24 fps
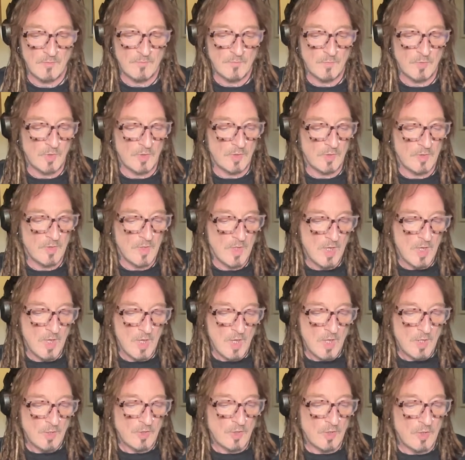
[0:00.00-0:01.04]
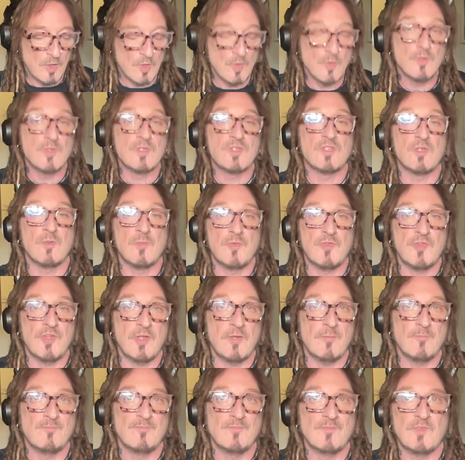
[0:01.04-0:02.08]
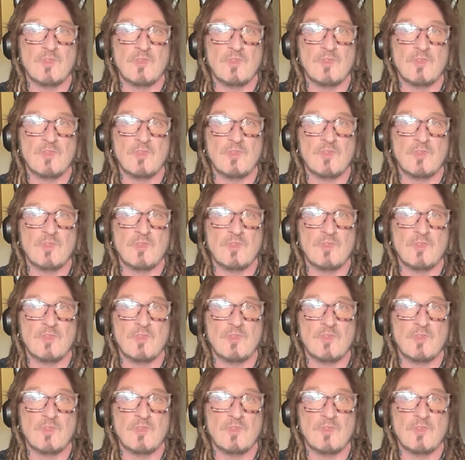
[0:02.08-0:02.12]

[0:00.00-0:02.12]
gotta lose something.